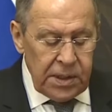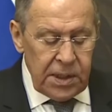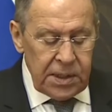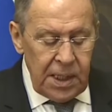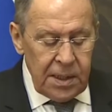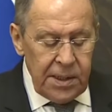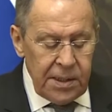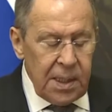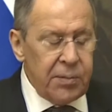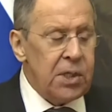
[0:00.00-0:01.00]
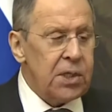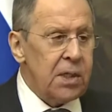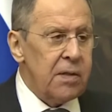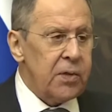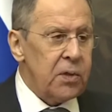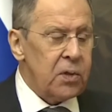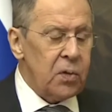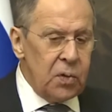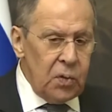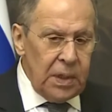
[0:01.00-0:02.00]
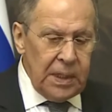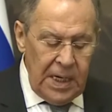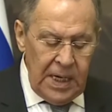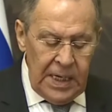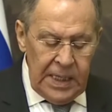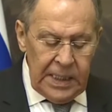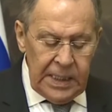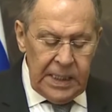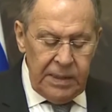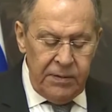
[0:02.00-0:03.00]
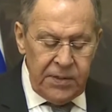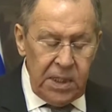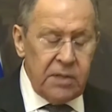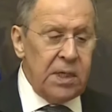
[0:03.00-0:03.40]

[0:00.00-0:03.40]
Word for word: helping them with restoration of the destroyed